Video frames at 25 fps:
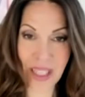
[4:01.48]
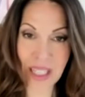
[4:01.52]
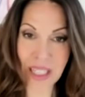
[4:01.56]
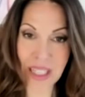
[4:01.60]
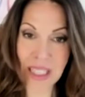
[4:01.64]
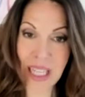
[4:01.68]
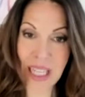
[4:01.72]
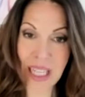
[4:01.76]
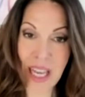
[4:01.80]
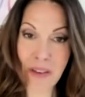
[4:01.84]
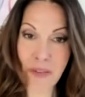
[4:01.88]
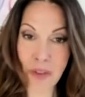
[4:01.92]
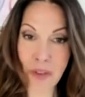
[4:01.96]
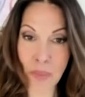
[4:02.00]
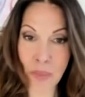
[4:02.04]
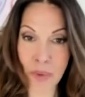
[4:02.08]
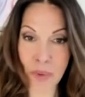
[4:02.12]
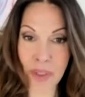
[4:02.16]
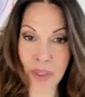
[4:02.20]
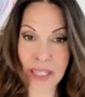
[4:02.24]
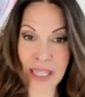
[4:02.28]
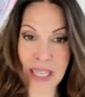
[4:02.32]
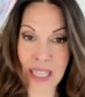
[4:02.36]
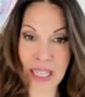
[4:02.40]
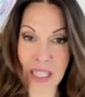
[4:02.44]
Never
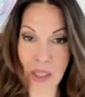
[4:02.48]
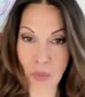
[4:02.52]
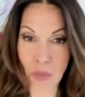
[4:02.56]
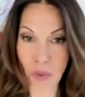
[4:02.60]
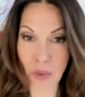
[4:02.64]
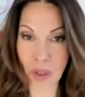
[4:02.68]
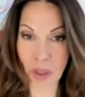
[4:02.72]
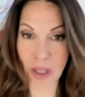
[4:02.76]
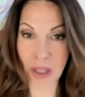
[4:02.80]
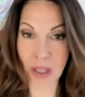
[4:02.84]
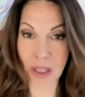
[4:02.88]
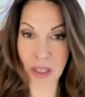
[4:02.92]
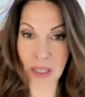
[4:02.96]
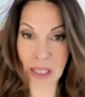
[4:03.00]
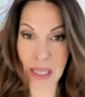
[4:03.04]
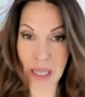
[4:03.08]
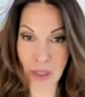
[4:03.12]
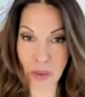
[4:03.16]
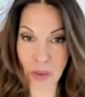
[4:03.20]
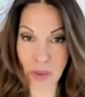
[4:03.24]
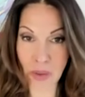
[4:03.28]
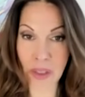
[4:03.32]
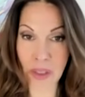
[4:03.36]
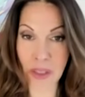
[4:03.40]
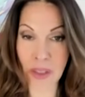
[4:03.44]
put anyone
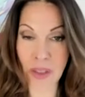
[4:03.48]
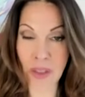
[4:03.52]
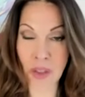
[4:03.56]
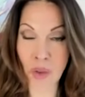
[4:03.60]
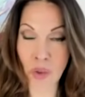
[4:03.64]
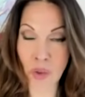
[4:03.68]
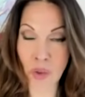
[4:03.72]
else's